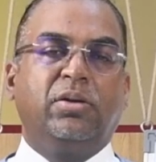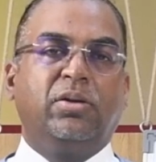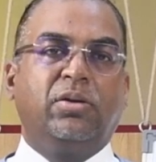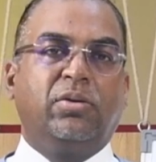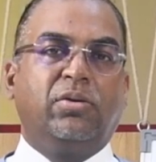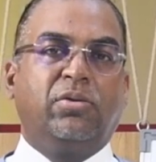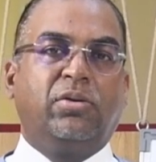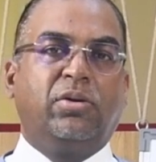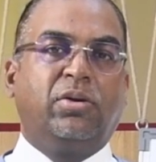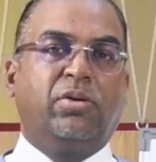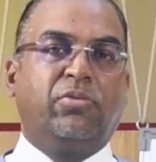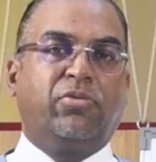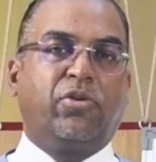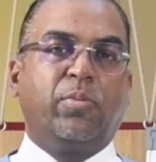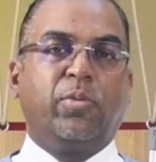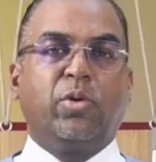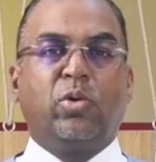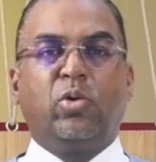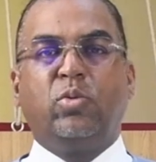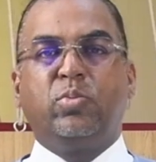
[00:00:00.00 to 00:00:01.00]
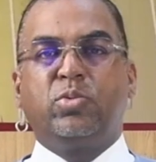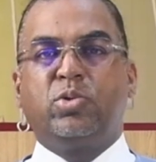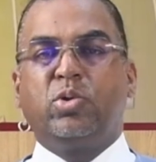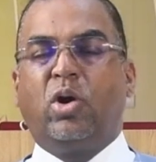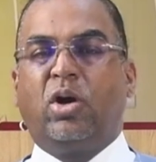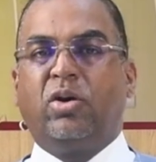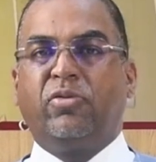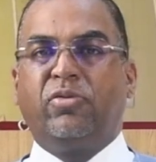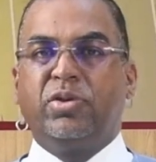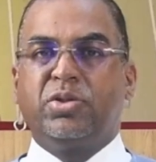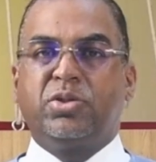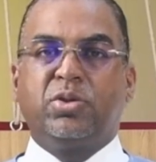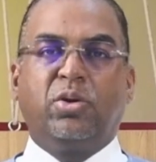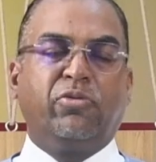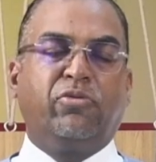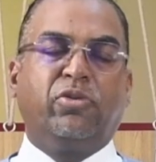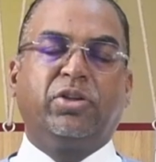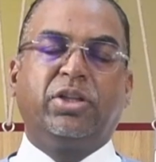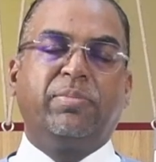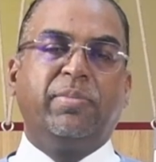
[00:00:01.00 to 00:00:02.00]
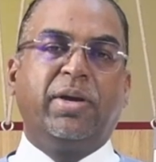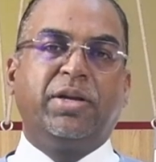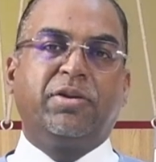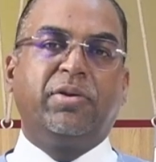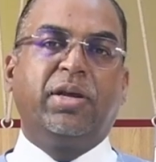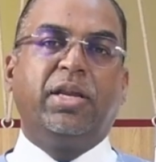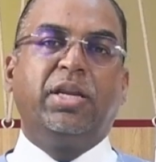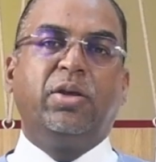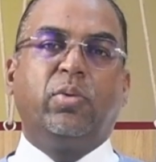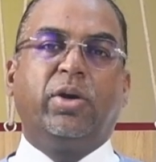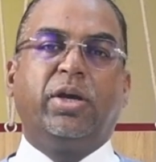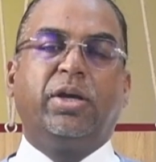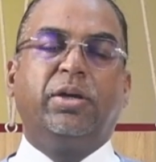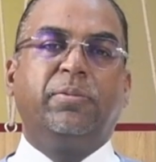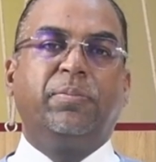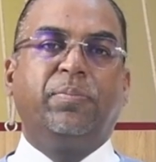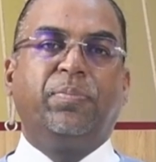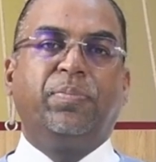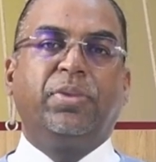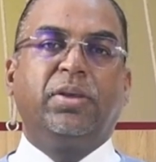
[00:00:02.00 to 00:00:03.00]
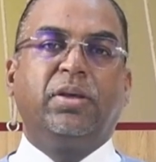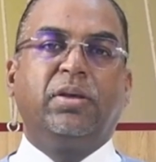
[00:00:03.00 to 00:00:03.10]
from your home to office, or for that matter anywhere,